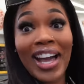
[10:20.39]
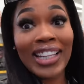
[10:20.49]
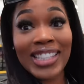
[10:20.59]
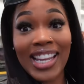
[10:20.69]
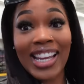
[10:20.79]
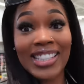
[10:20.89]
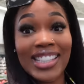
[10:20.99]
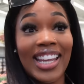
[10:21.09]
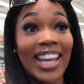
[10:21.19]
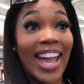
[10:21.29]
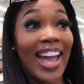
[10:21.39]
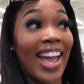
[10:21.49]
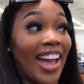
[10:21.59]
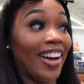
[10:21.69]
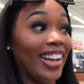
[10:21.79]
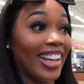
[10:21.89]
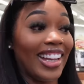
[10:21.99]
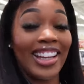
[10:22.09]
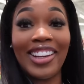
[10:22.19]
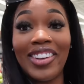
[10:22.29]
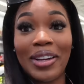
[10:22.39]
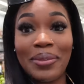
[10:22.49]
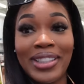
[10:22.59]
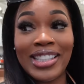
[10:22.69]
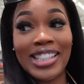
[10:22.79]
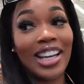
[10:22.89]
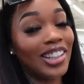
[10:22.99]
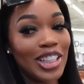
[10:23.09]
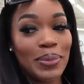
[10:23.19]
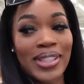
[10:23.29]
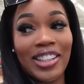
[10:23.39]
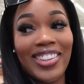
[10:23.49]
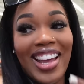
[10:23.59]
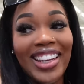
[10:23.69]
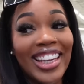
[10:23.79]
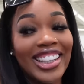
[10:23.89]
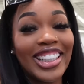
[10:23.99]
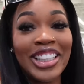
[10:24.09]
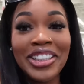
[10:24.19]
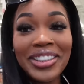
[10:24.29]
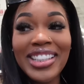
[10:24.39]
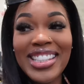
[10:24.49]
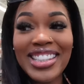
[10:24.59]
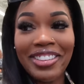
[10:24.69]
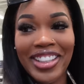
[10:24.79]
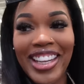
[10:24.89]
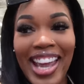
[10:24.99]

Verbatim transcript: Valentine's Day aisle and grab this Lunchables stuff. Y'all look at the cute little stuff they